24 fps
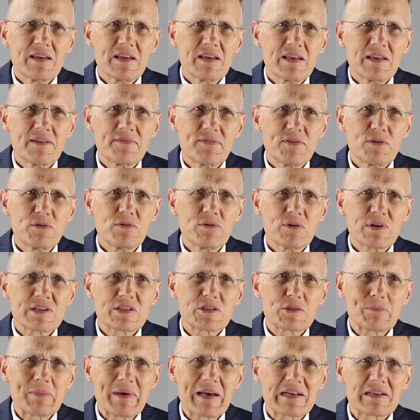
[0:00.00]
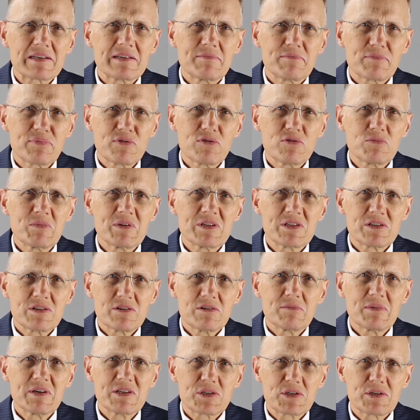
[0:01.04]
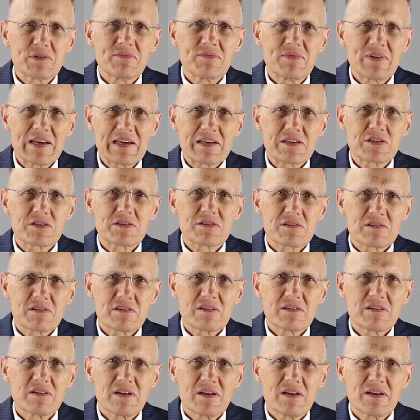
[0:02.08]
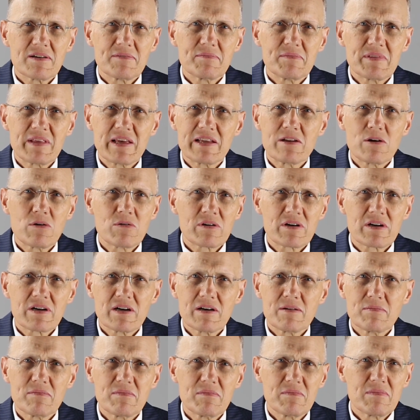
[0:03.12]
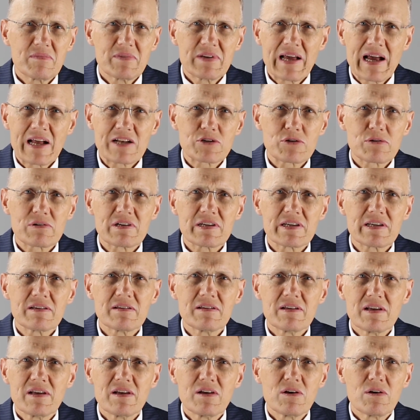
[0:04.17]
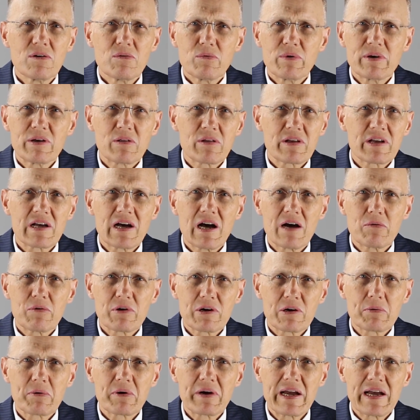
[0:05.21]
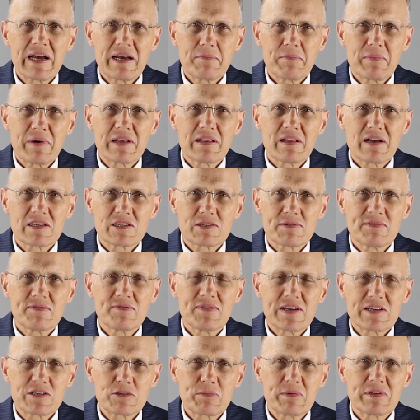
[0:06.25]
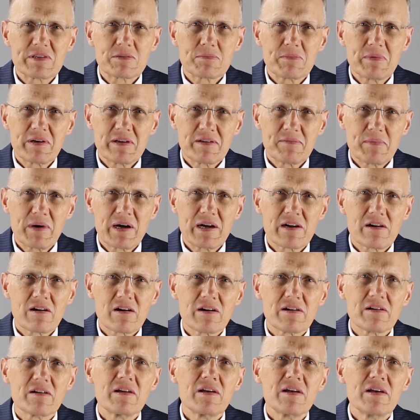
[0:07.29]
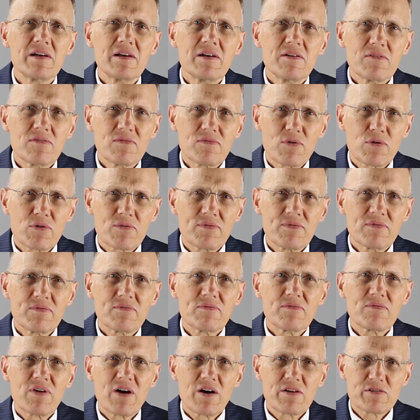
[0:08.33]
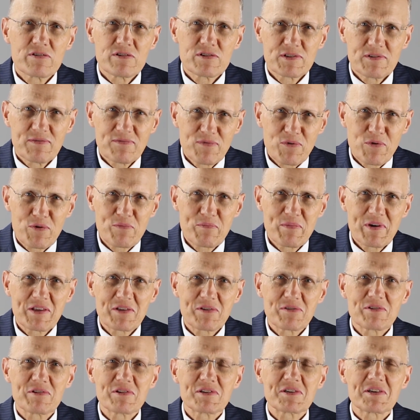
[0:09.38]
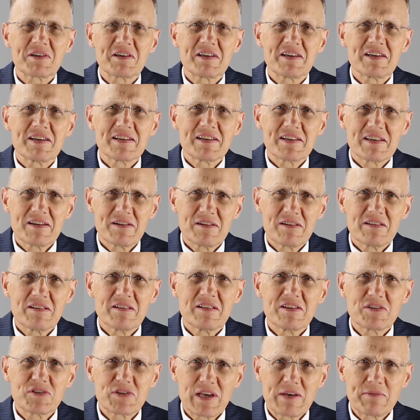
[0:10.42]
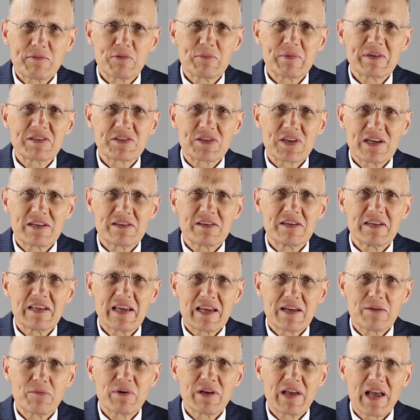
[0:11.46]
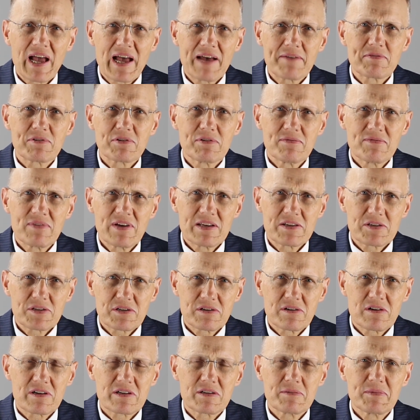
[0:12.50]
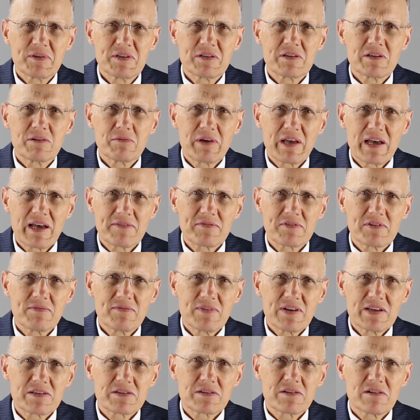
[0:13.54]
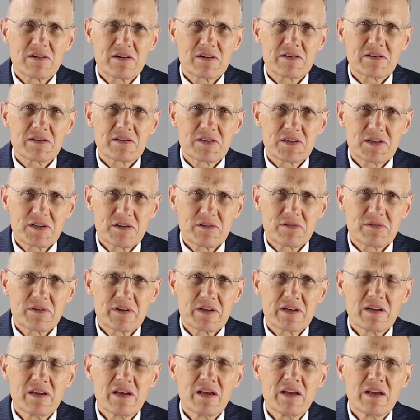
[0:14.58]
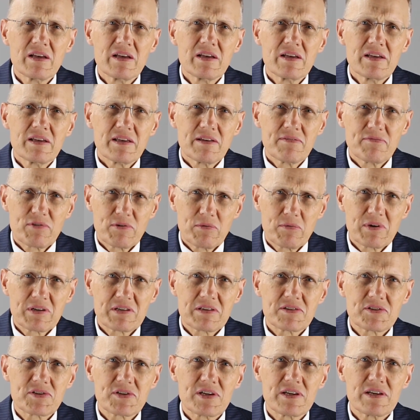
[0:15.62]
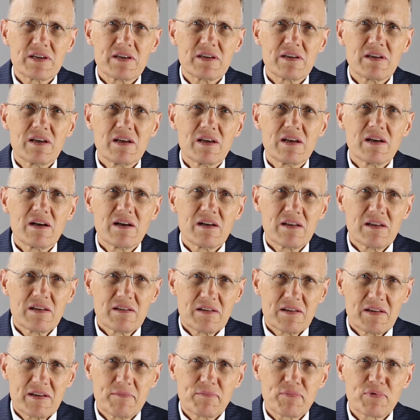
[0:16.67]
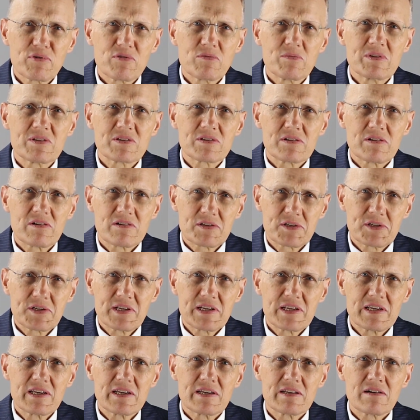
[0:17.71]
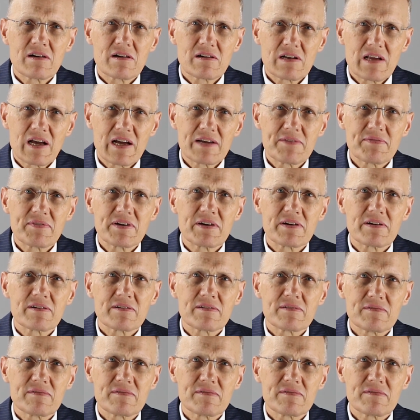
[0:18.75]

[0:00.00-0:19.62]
if you expect improvements, you must invest. They don't come naturally. We only got where we're at by lots of investments, but by our forefathers and foremothers, and the same will be said today. We have to invest in our community, we have to invest in our children if we want to see improvements in our city and our life here.